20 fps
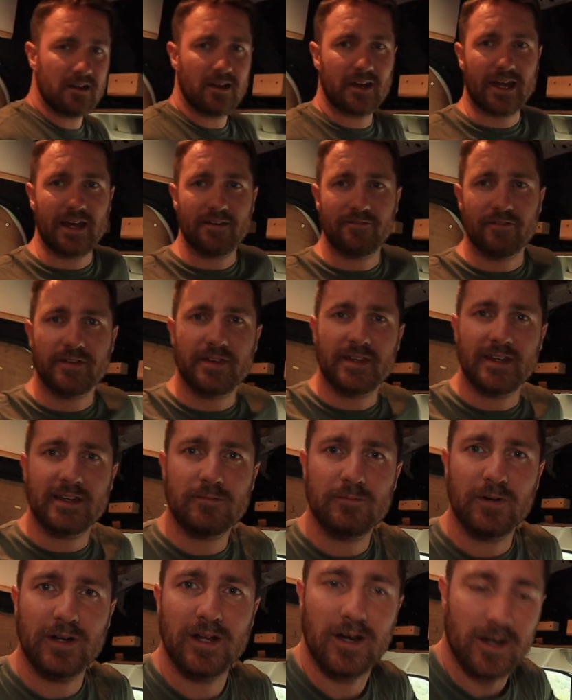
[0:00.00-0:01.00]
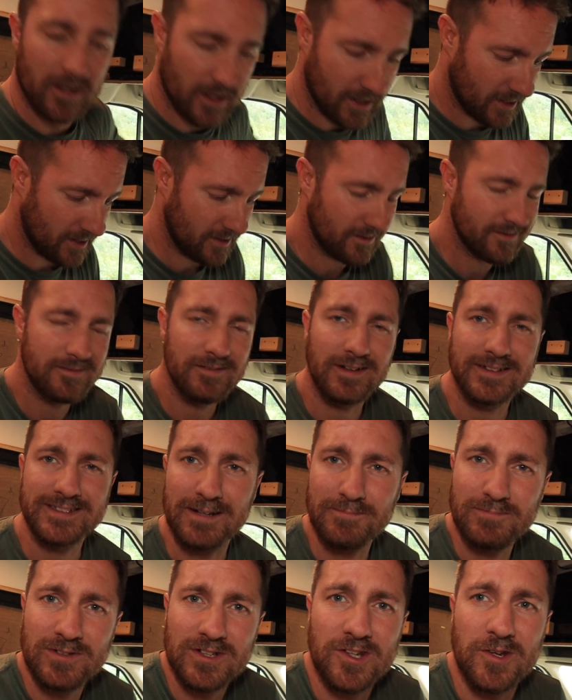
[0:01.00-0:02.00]
Like everything, when I
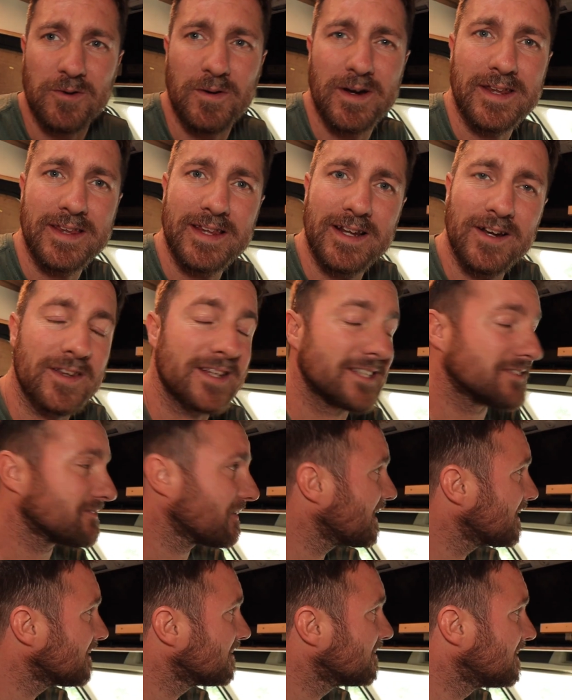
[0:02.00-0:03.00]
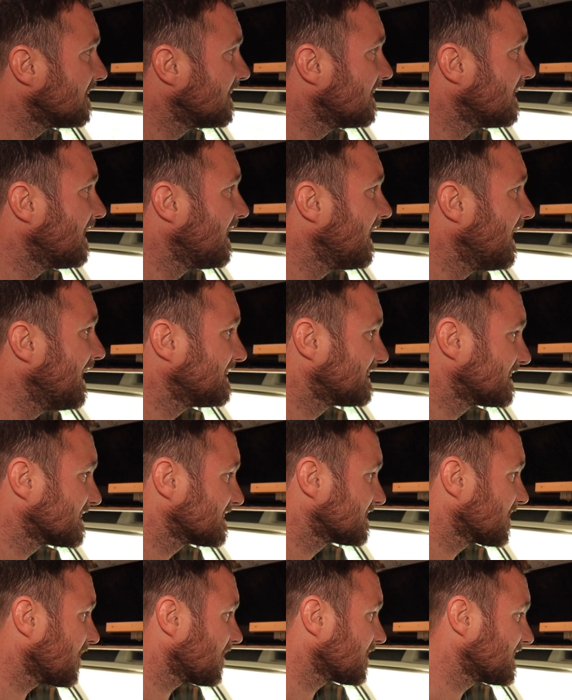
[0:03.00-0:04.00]
attempt to do anything on this van, it's
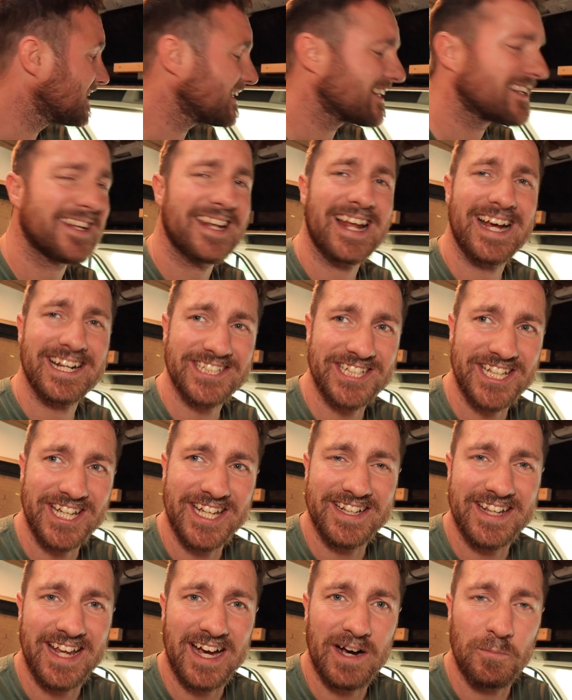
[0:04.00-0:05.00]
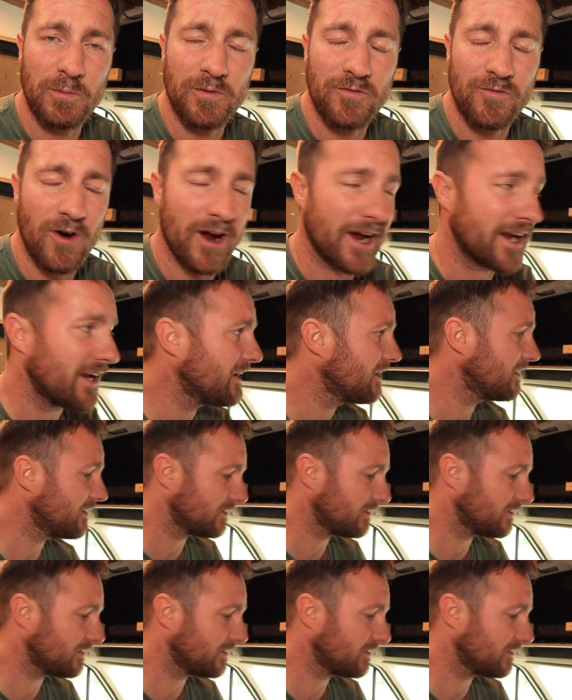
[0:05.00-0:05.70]
just started lashing it down with rain.